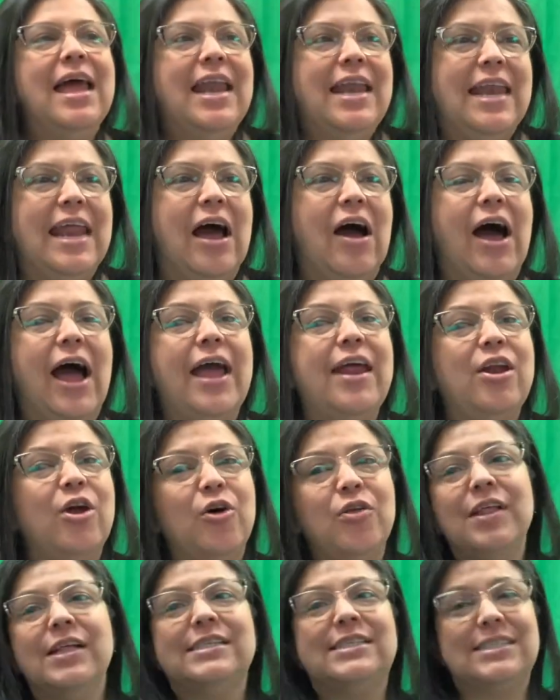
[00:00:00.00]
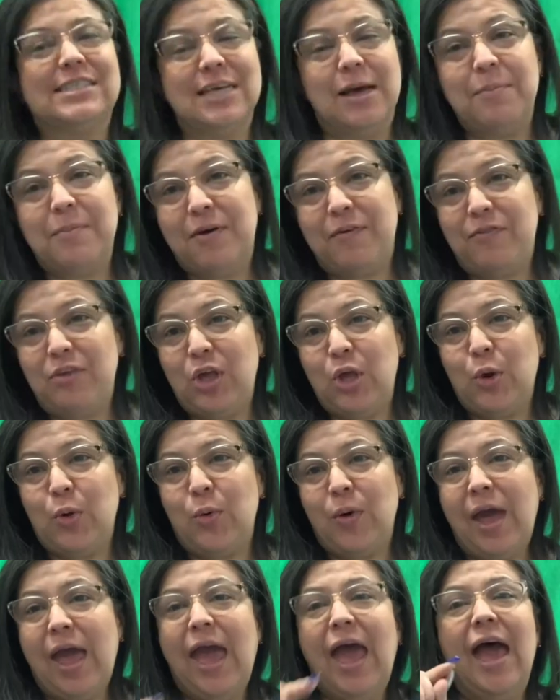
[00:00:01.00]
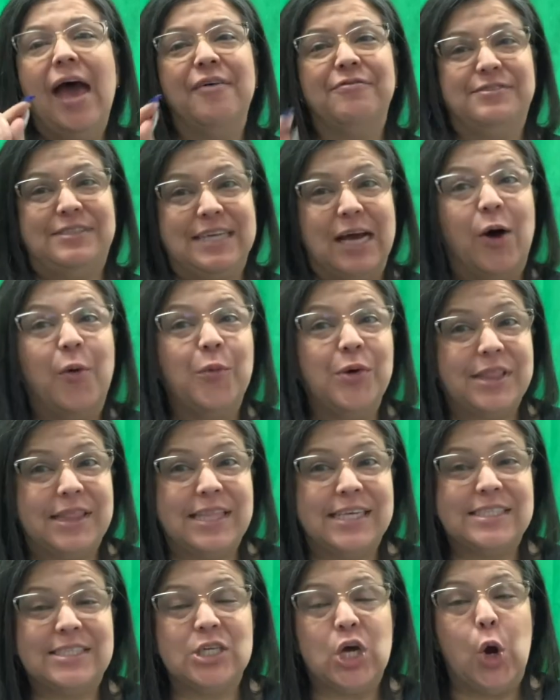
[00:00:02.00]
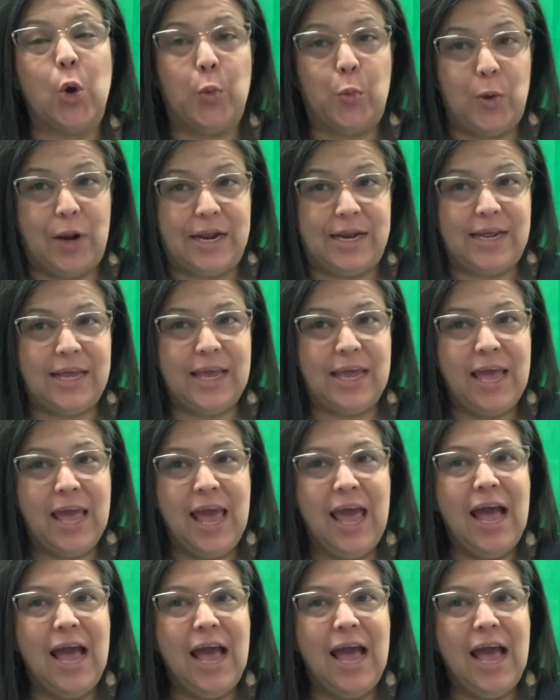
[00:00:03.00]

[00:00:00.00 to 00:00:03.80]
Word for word: Now, I know that some of you have dealt with this already.